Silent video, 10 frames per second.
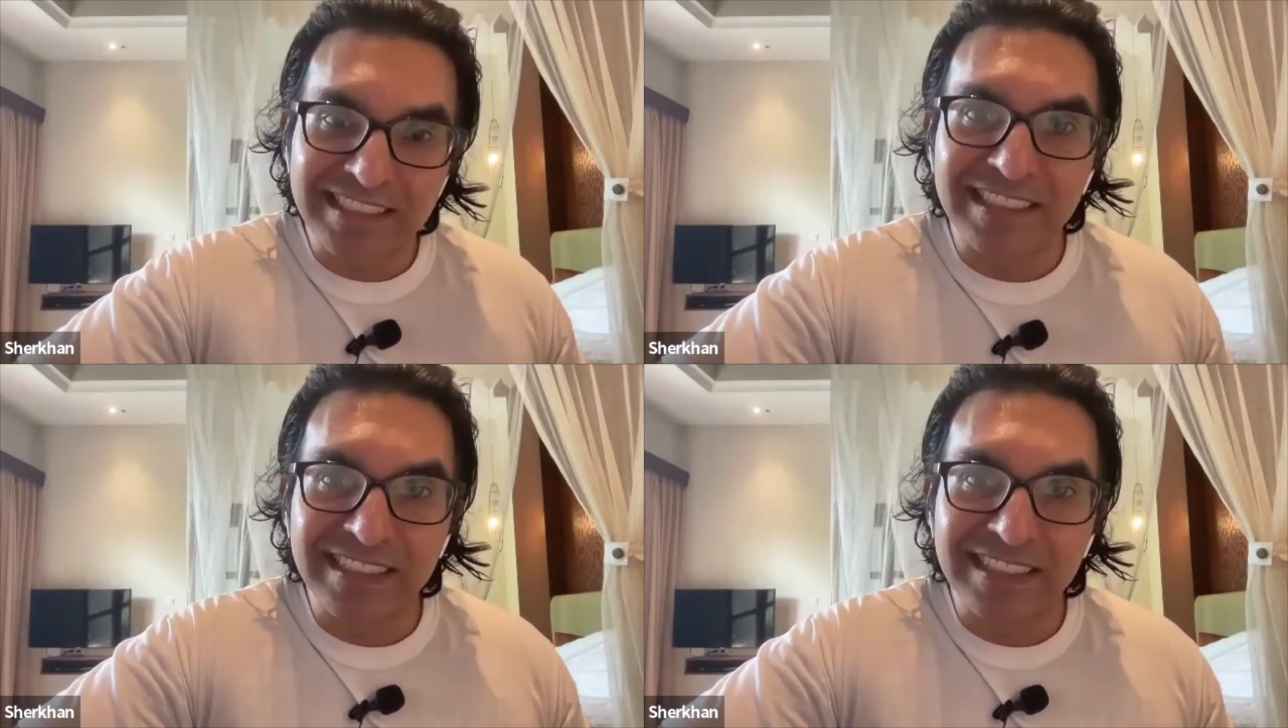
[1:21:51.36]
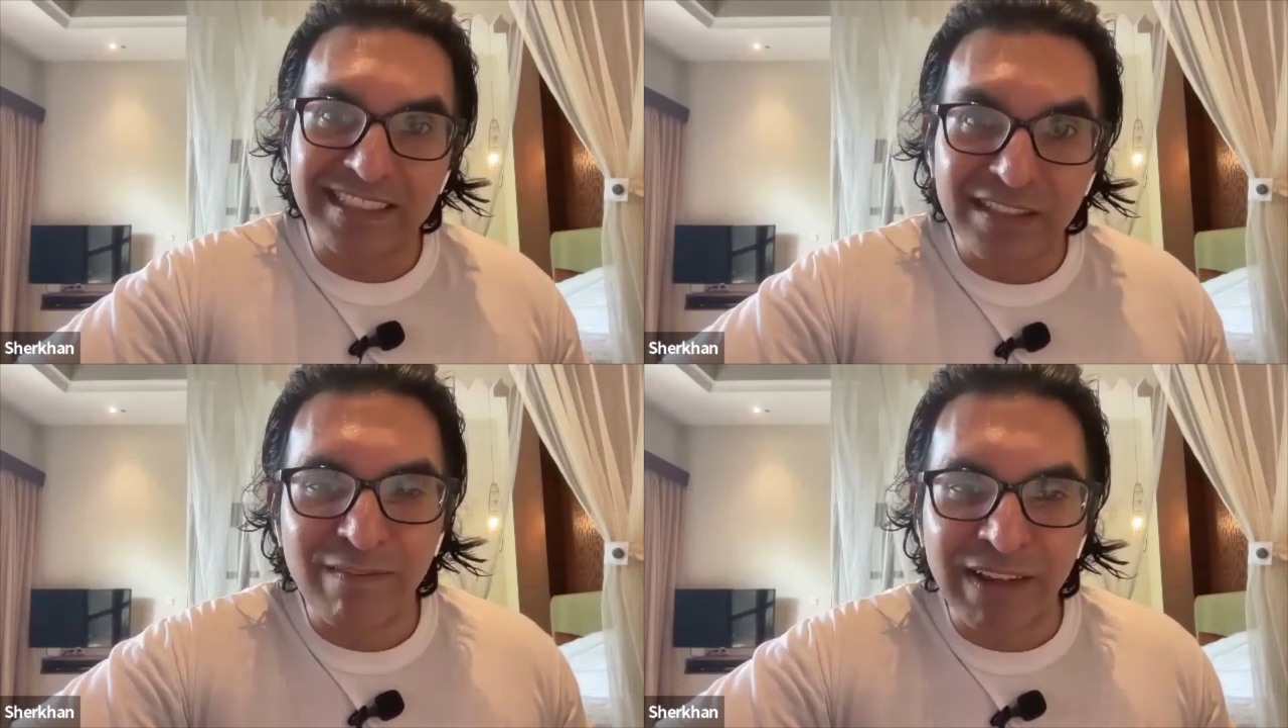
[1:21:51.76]

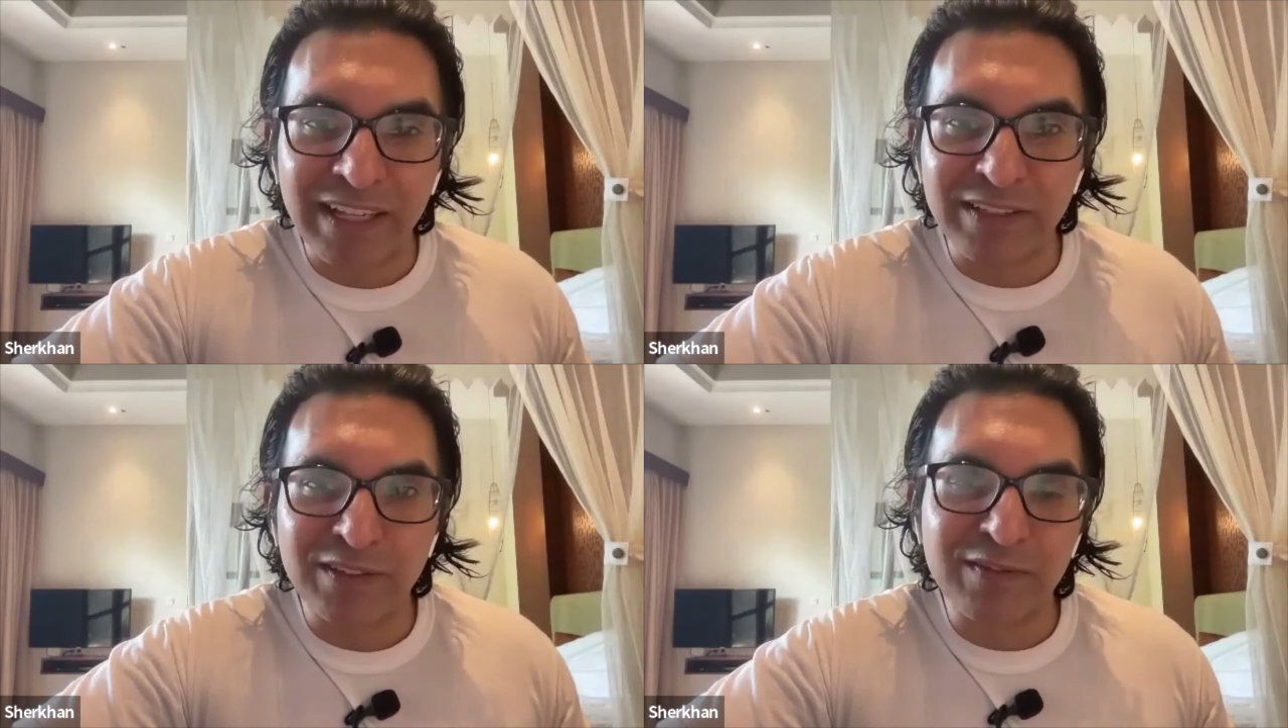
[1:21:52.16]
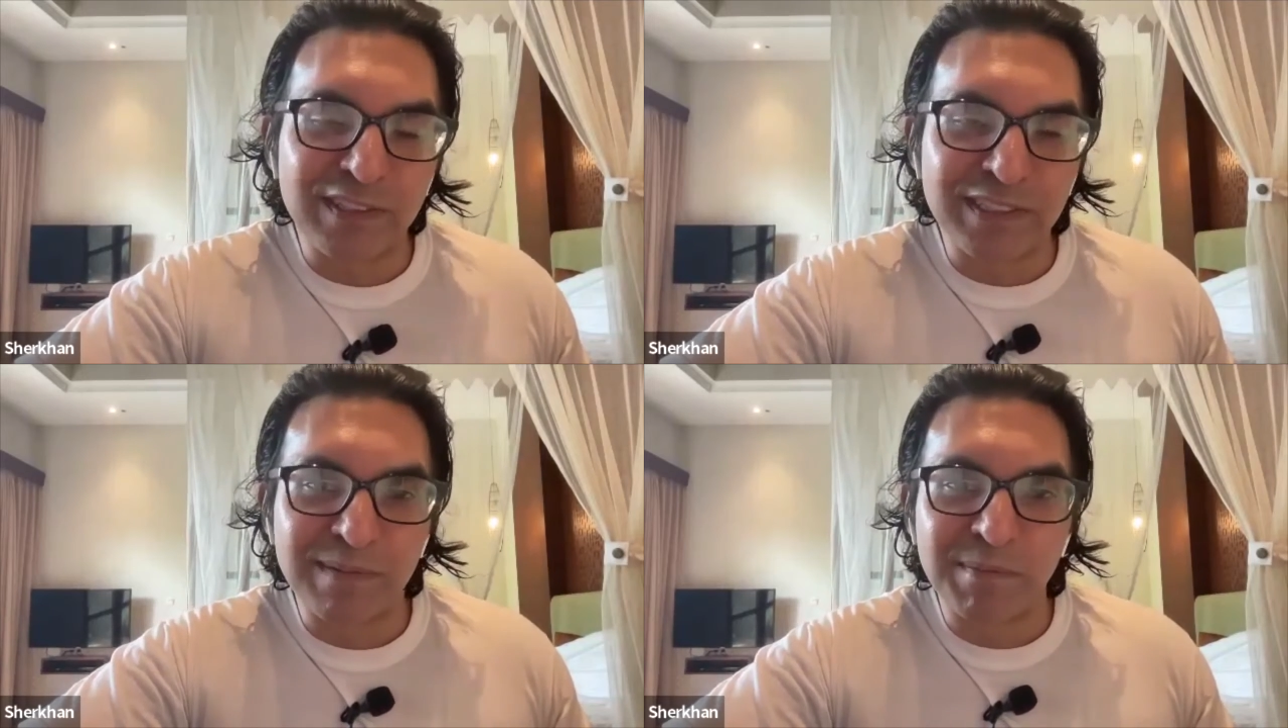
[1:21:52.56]
still had
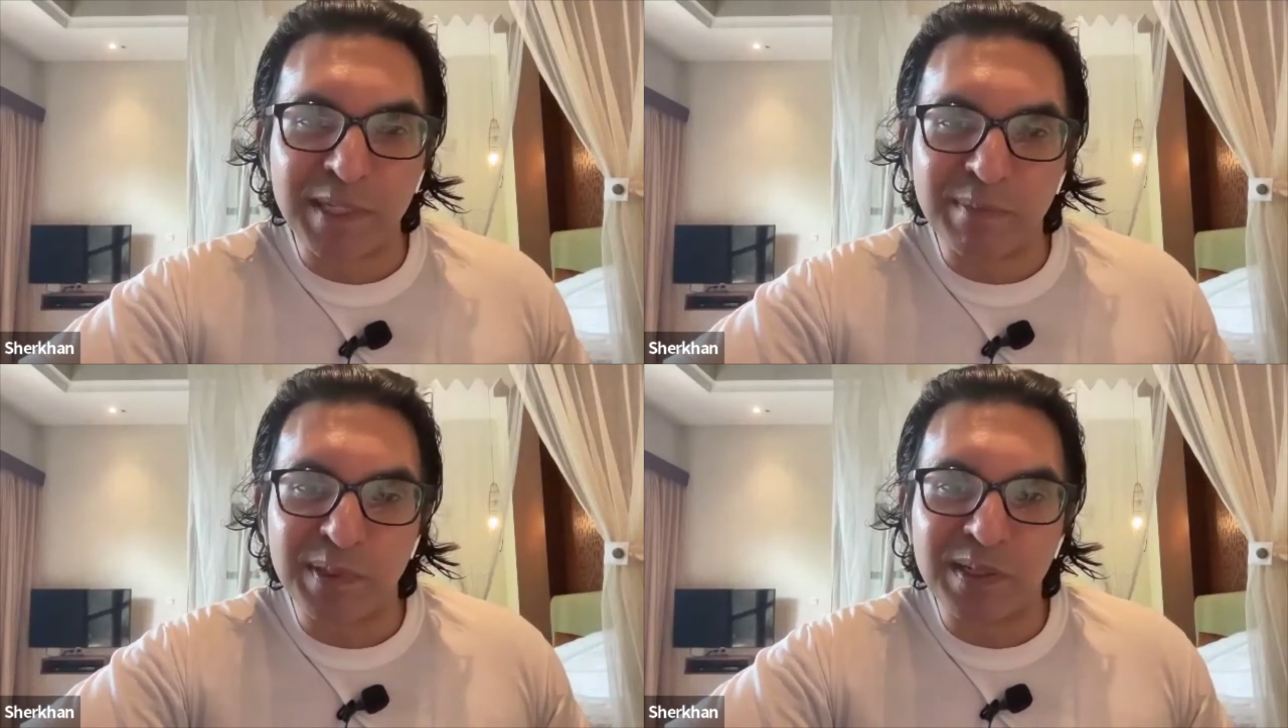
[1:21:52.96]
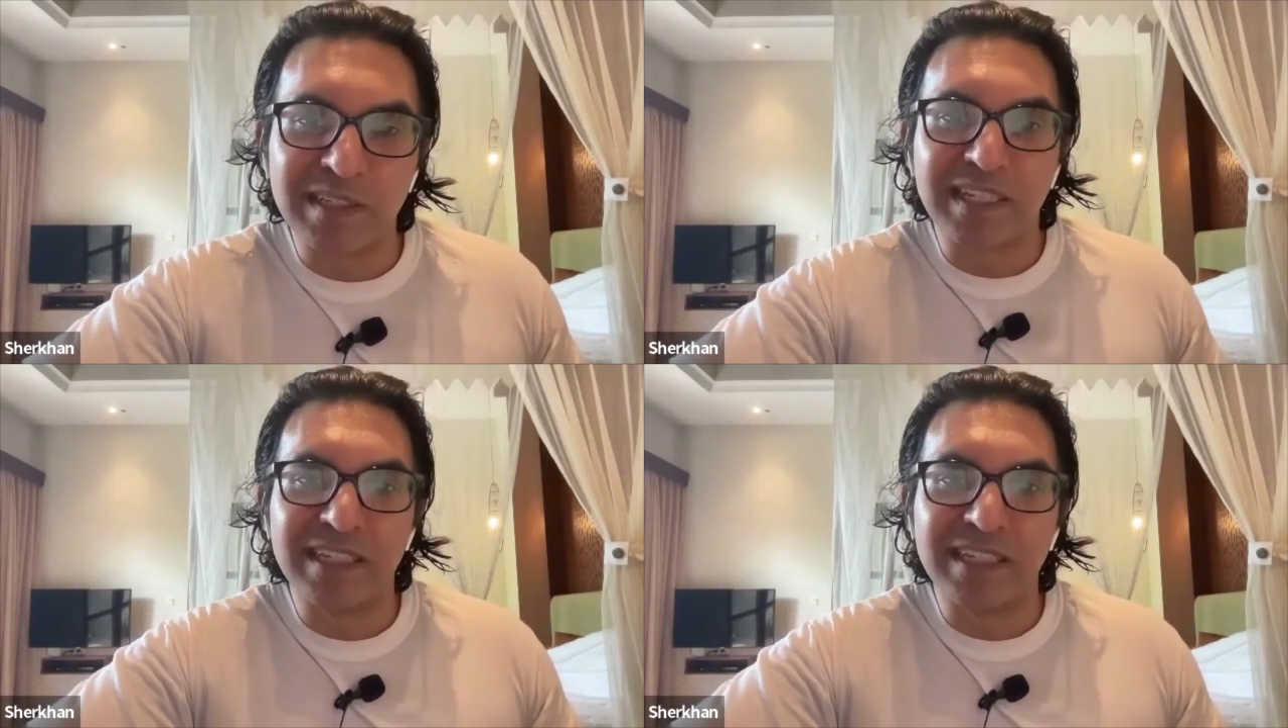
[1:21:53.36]
value for some
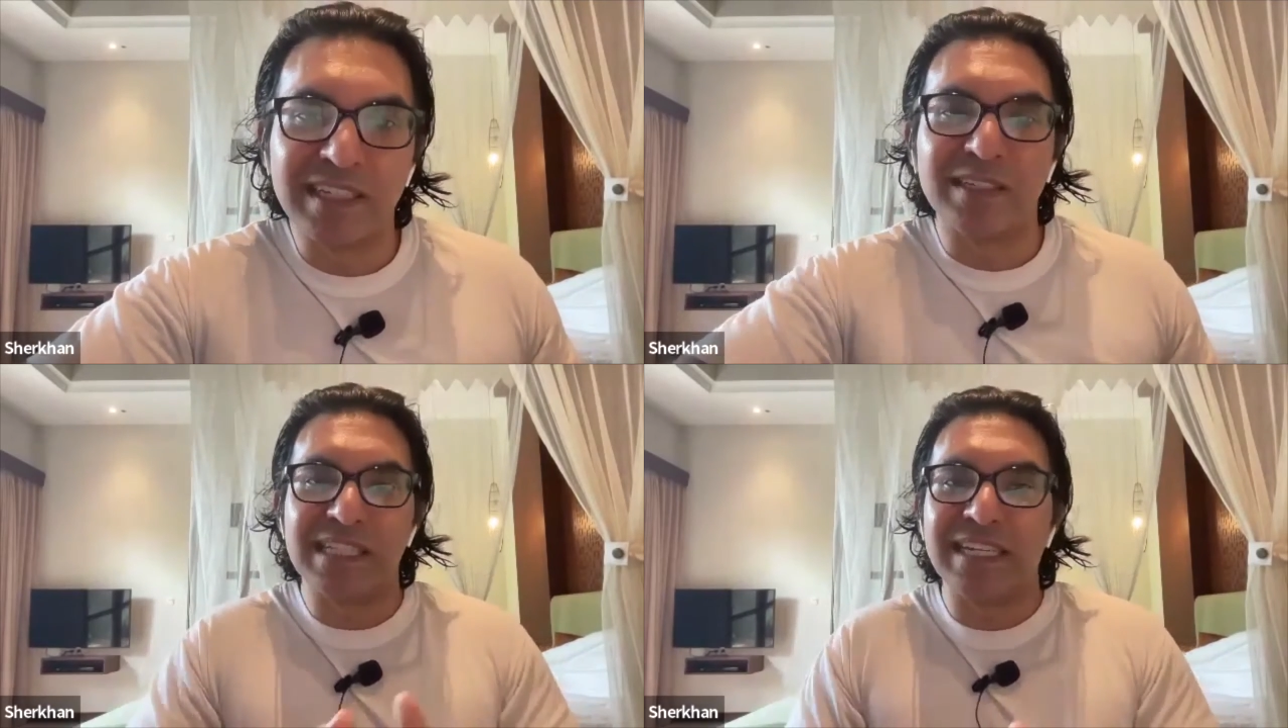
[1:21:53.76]
people because it was